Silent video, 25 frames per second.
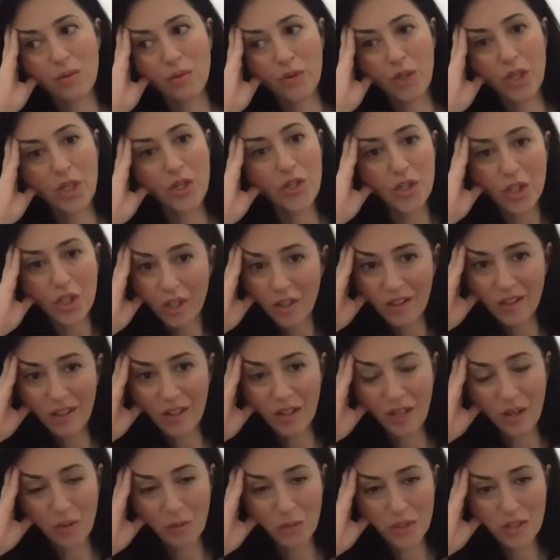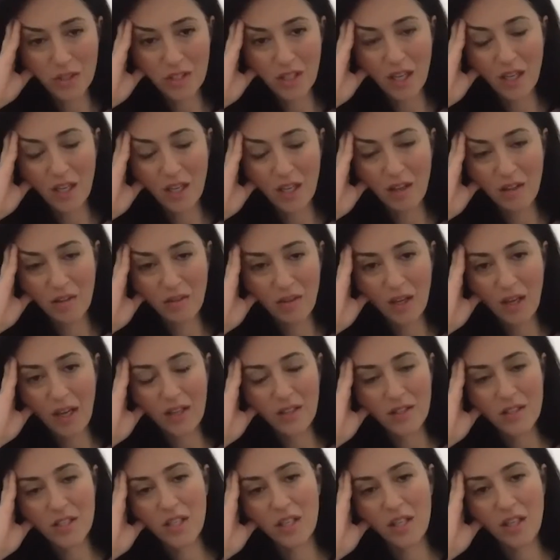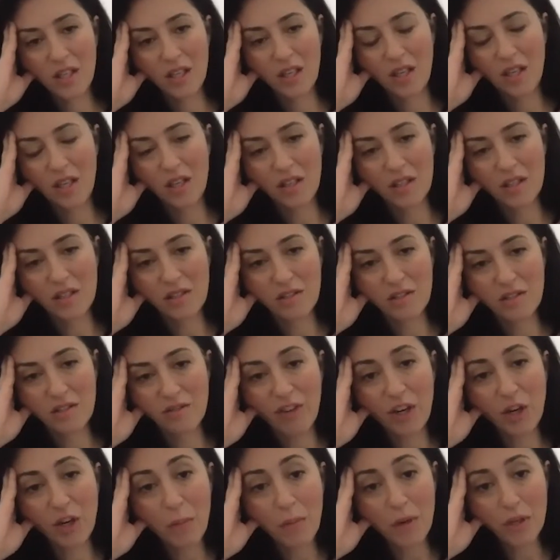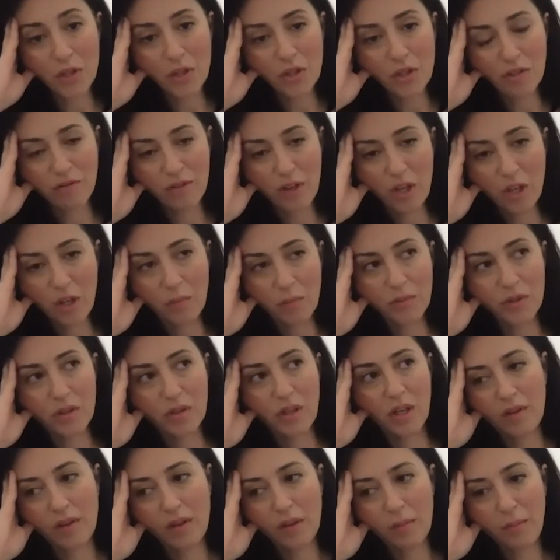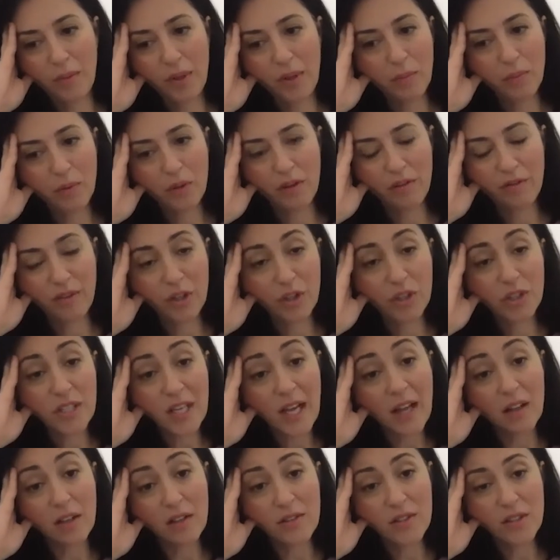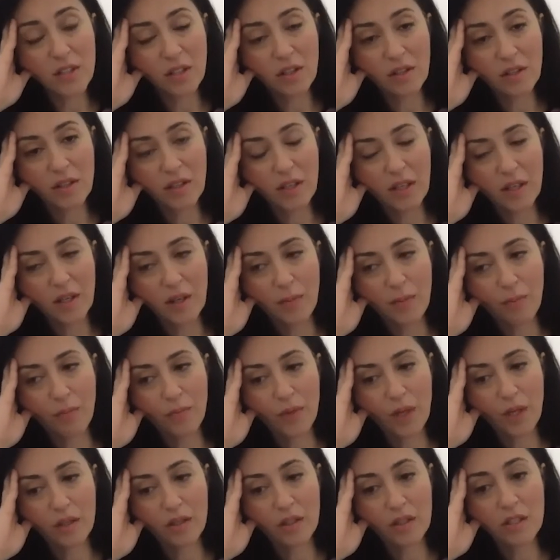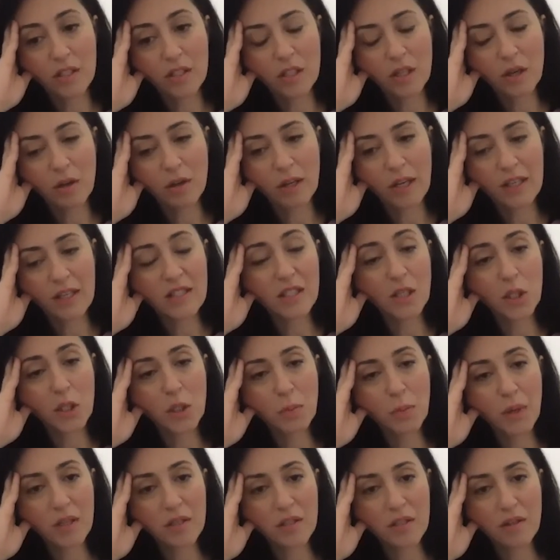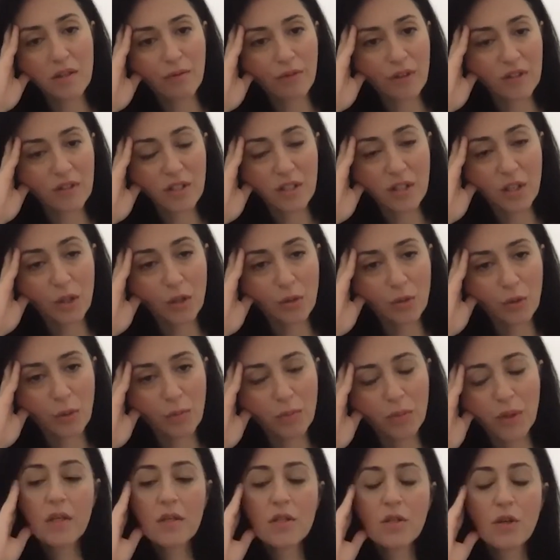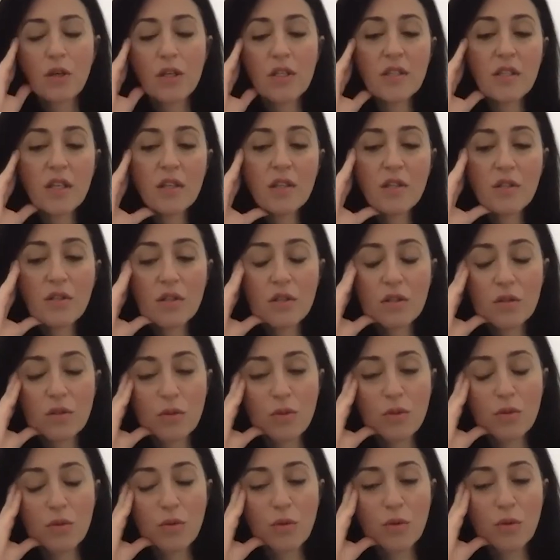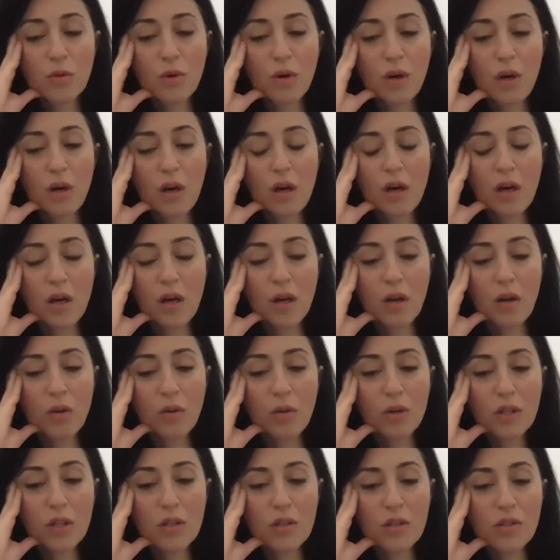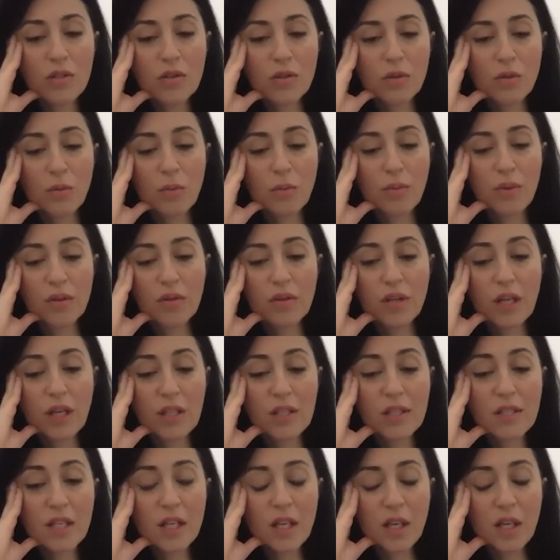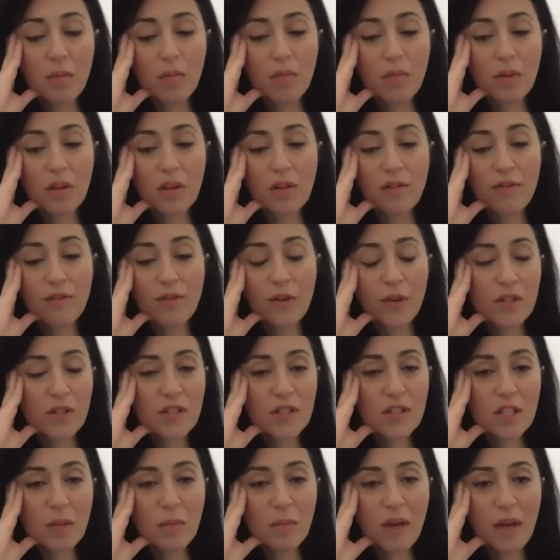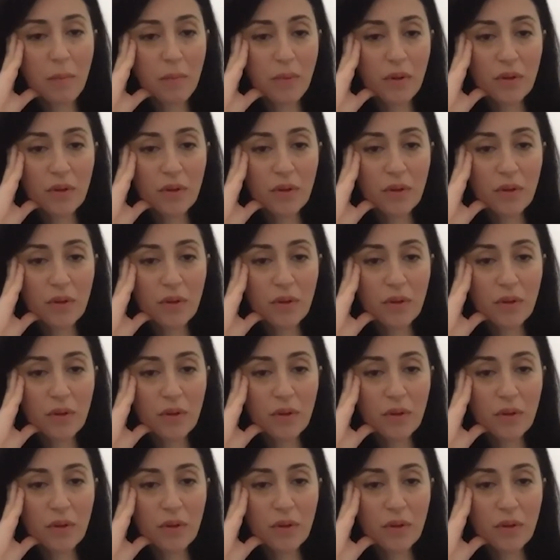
region. I would say the IT is very much developed. The people are very talented, and it's not as expensive as in Europe. So I started to look into building a team. The first team I